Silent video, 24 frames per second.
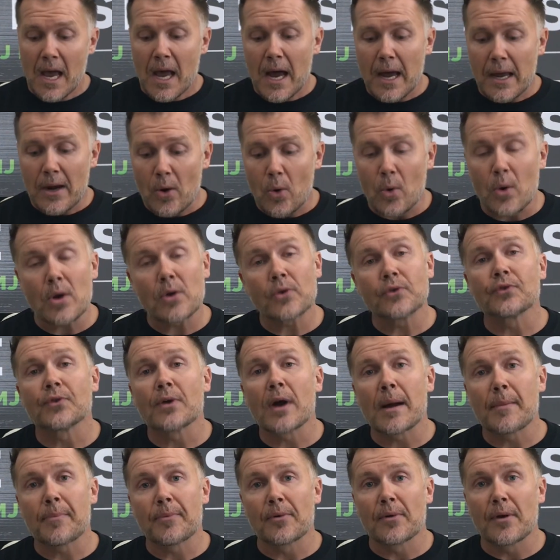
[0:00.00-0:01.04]
An oil
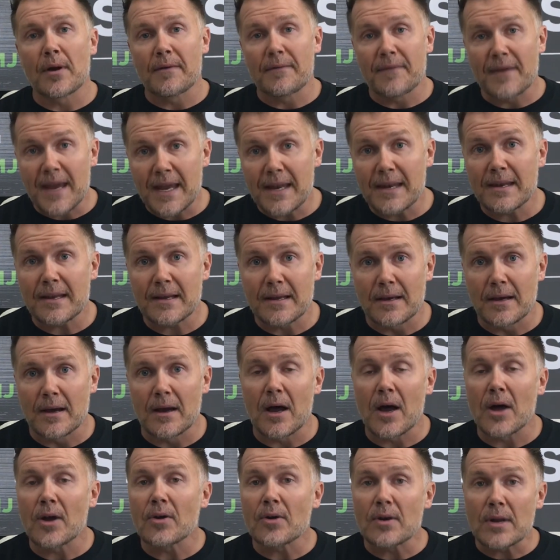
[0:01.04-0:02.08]
dropper of
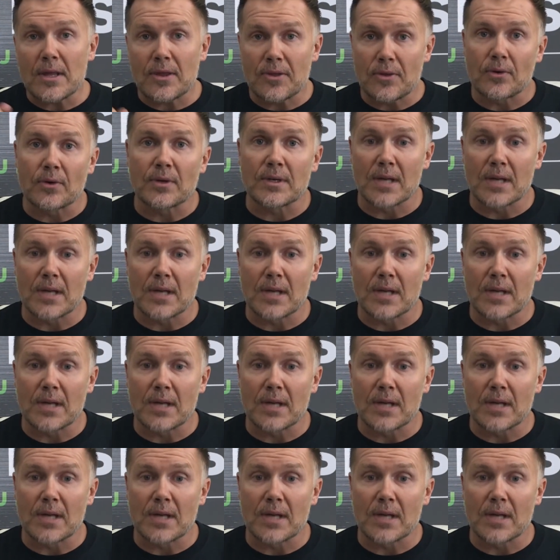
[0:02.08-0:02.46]
Indica underneath your